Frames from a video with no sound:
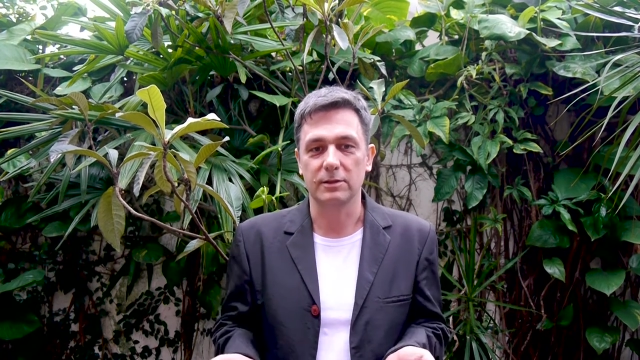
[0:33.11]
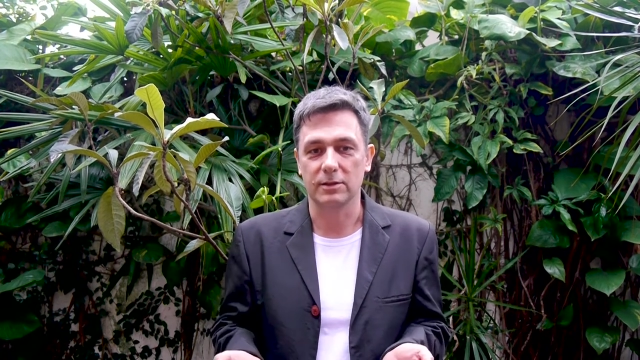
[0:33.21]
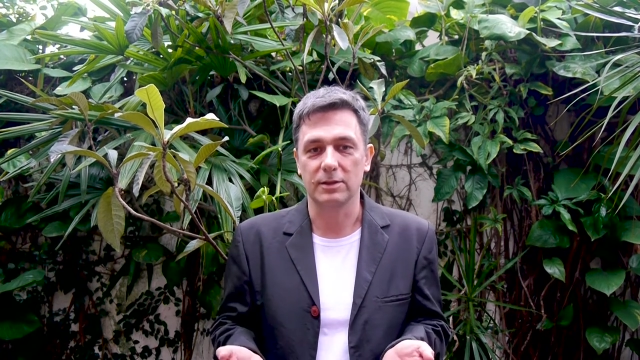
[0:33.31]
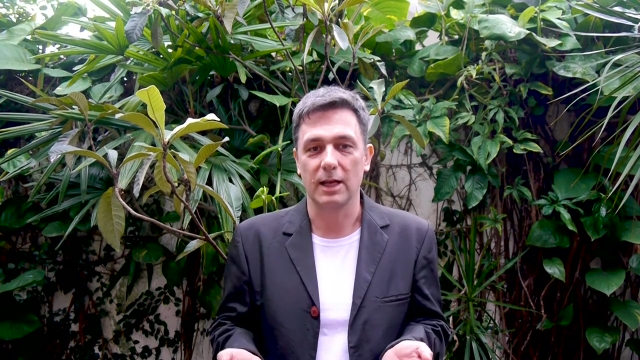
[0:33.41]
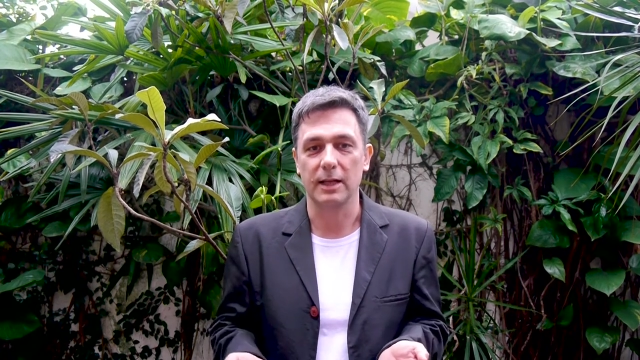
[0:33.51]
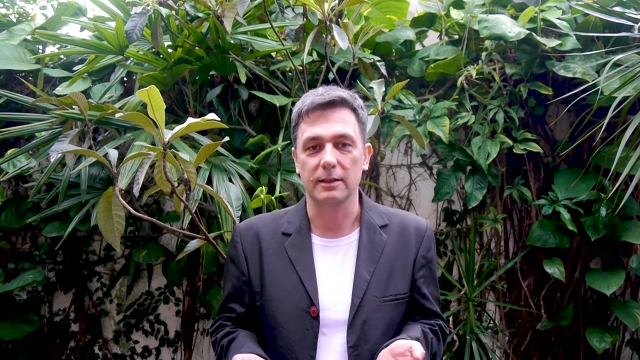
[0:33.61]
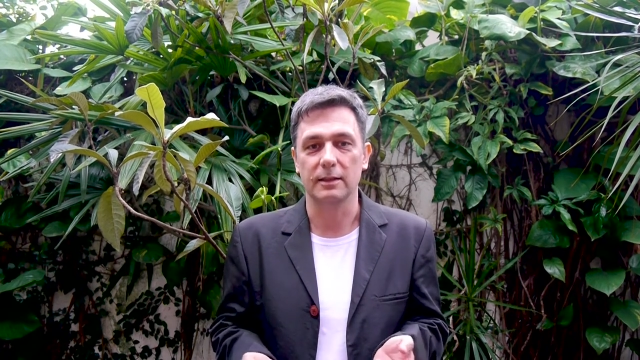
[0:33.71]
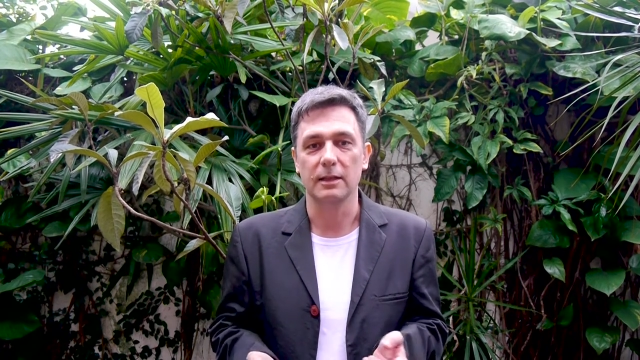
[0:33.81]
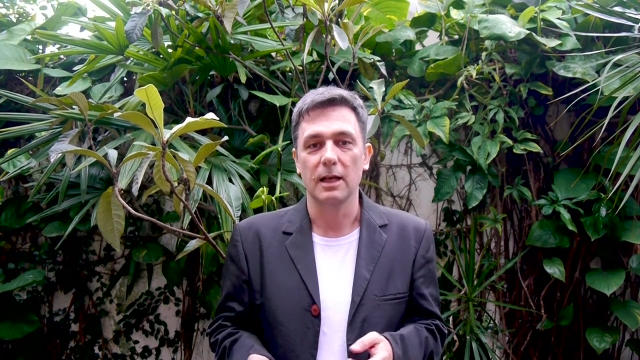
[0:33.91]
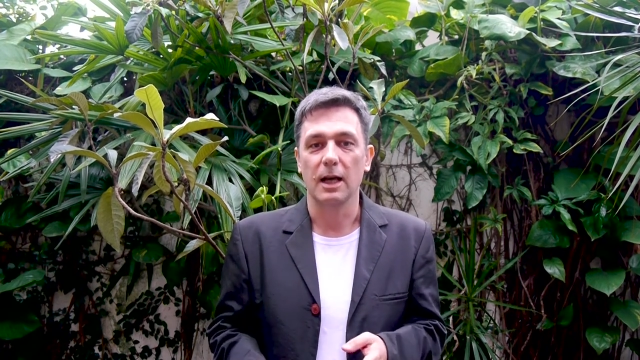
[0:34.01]
society.
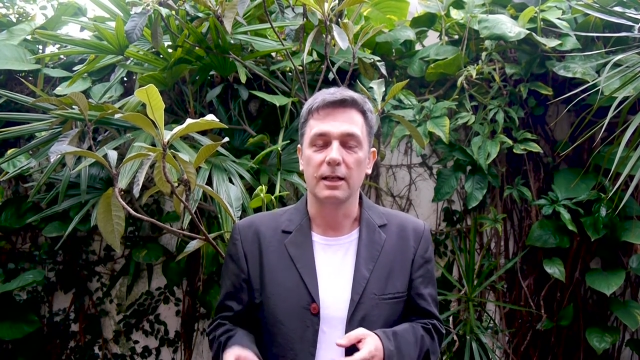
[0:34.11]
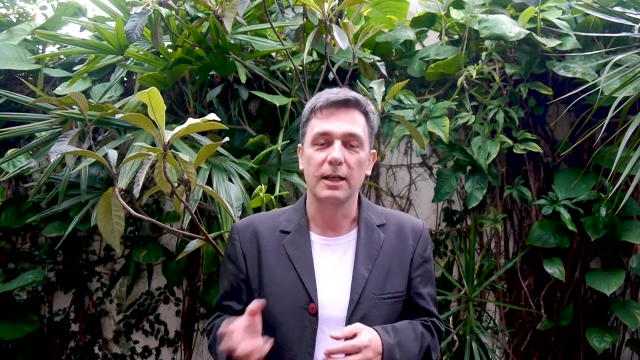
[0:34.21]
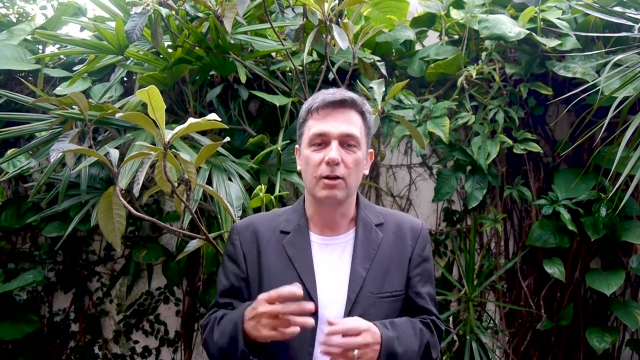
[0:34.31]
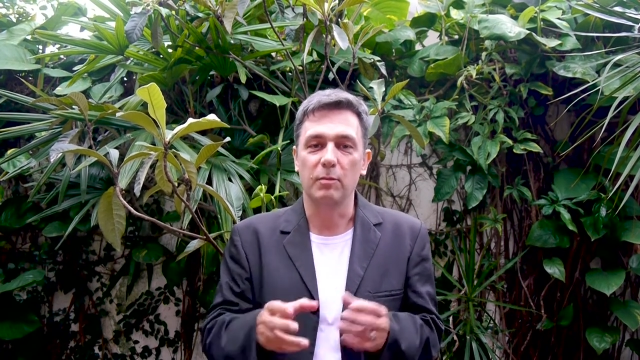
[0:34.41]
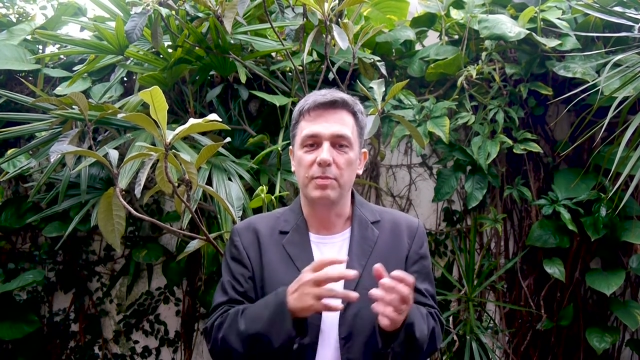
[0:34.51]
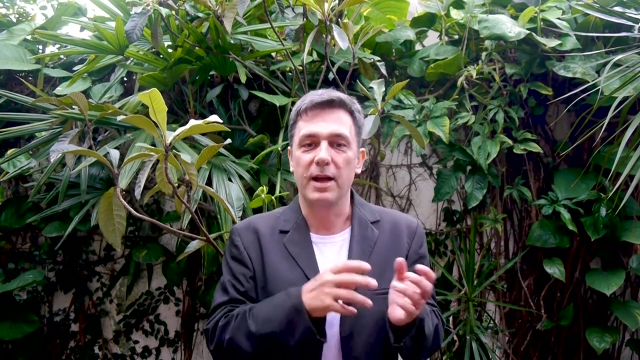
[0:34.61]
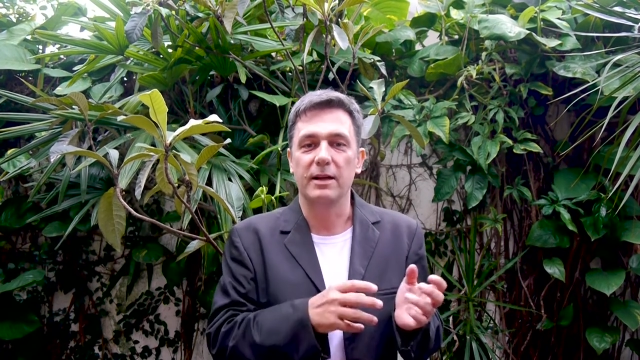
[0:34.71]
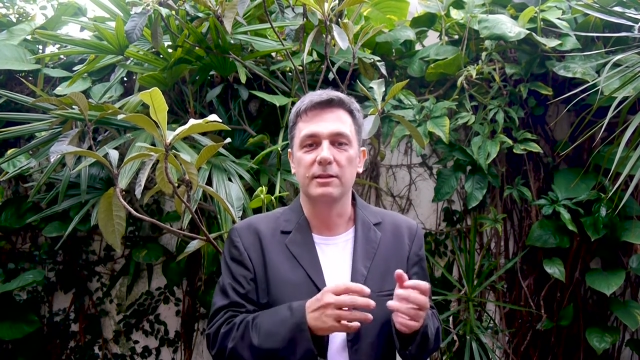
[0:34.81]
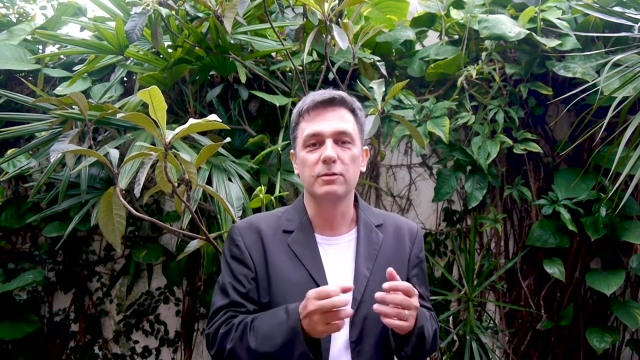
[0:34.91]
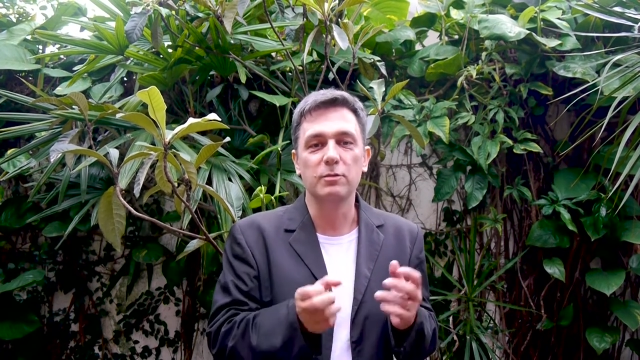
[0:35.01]
And he
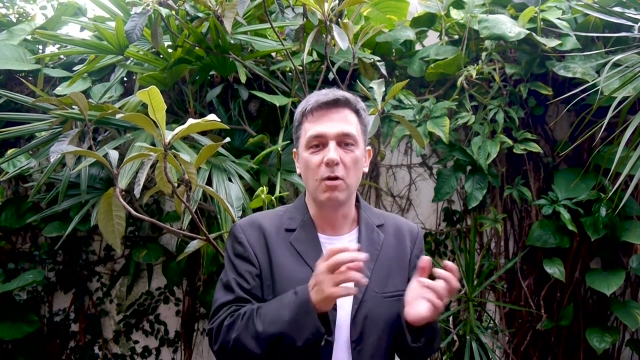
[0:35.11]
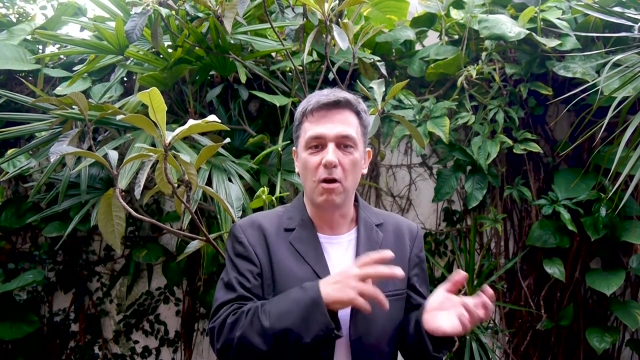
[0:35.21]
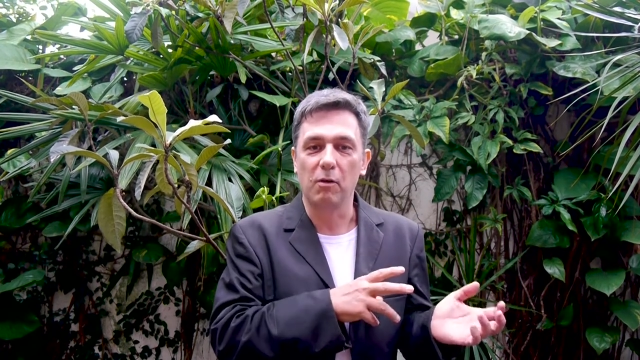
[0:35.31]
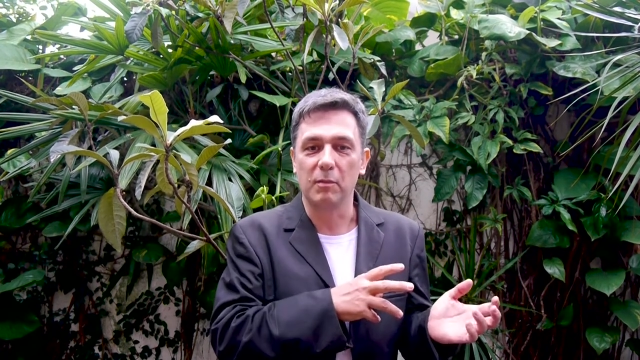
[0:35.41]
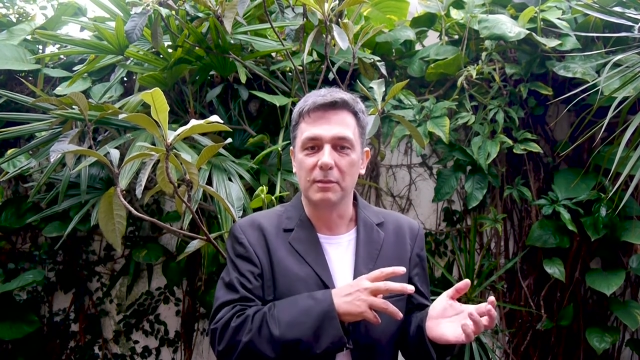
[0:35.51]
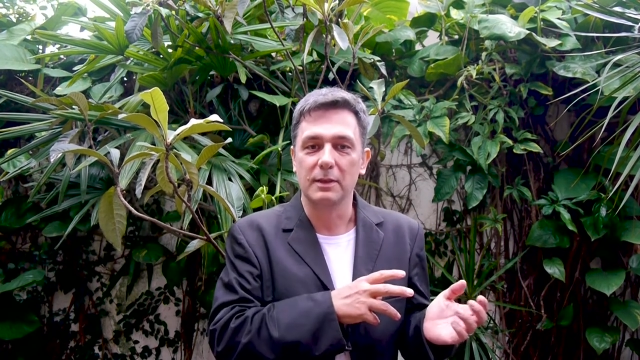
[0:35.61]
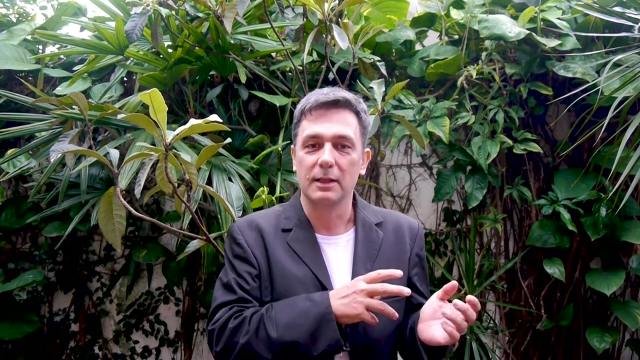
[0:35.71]
compared Rome